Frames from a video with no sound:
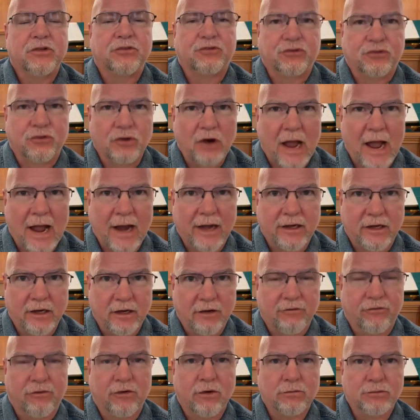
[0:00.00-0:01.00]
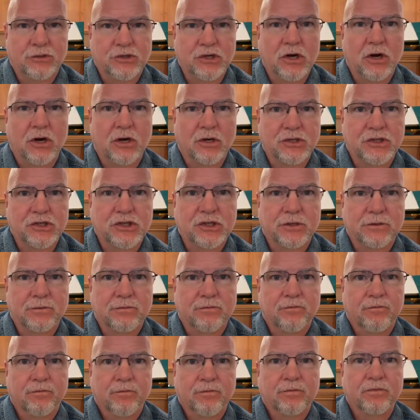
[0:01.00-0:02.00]
distracted from church.
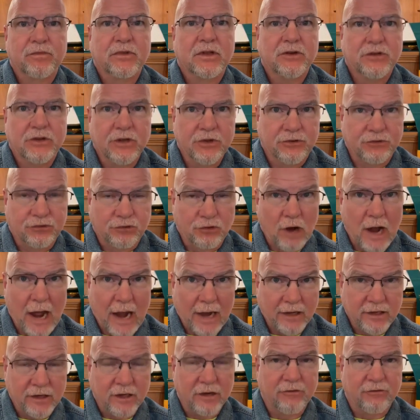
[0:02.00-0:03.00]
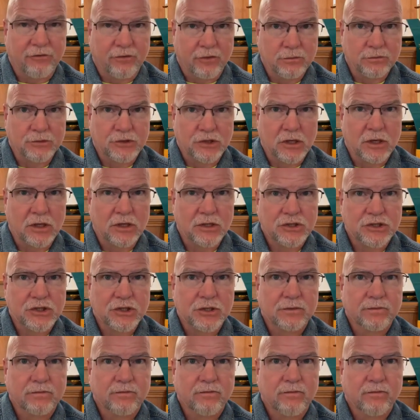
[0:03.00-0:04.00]
Distracted from
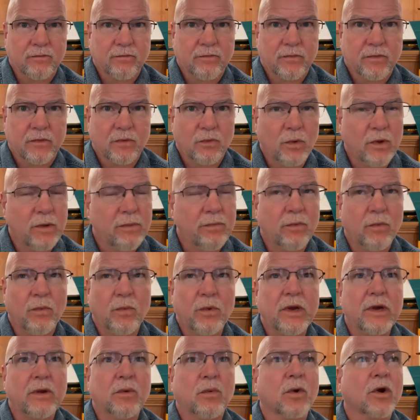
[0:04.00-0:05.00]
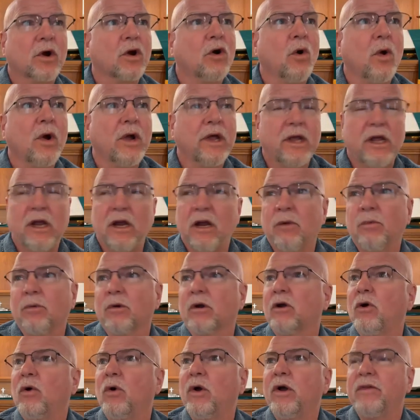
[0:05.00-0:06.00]
church. We, we, we're going here,
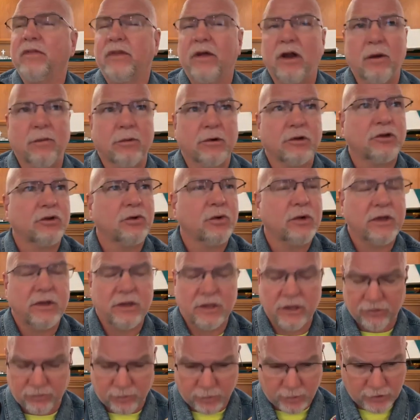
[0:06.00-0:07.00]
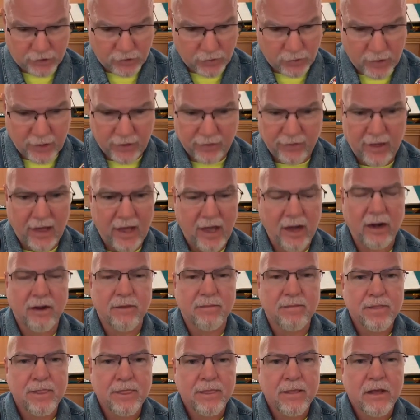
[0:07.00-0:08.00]
we're going there, we're doing this, we're doing
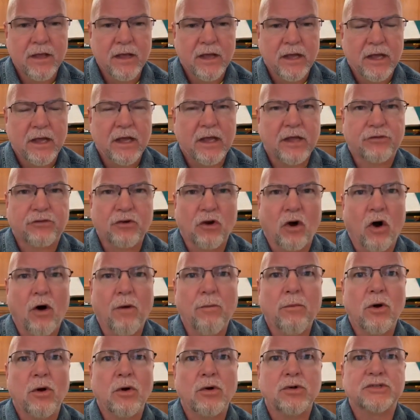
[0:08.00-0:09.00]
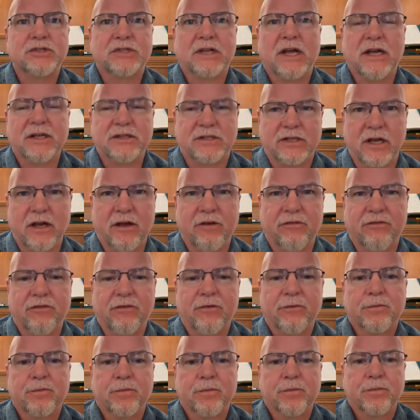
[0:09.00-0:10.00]
that. It's almost as
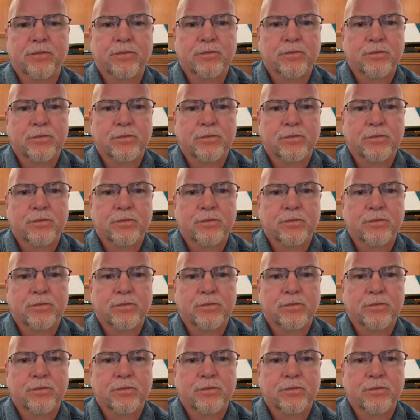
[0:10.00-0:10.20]
if